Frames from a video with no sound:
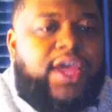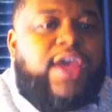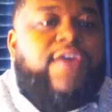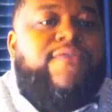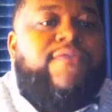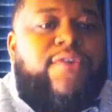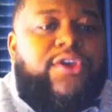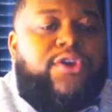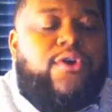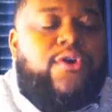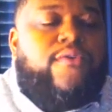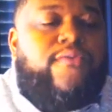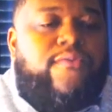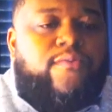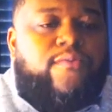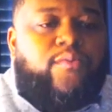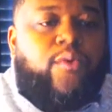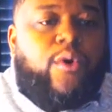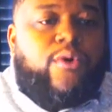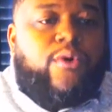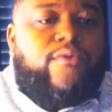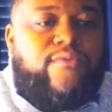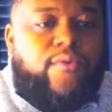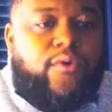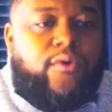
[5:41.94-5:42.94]
in your
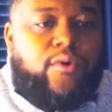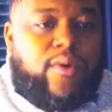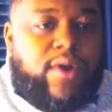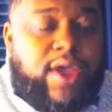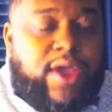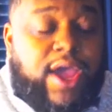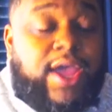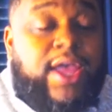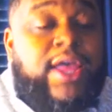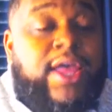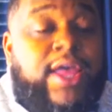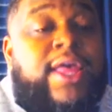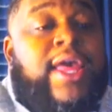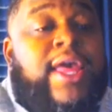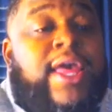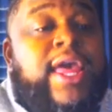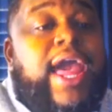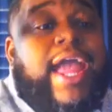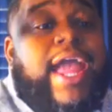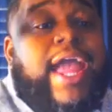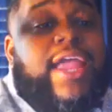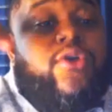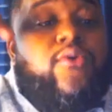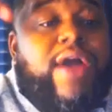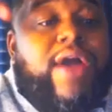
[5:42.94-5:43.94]
work 401k,
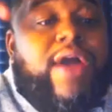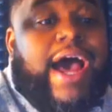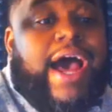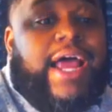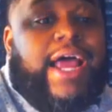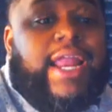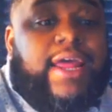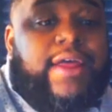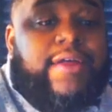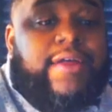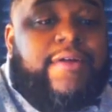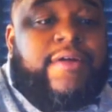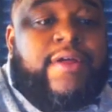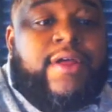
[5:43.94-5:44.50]
and you got it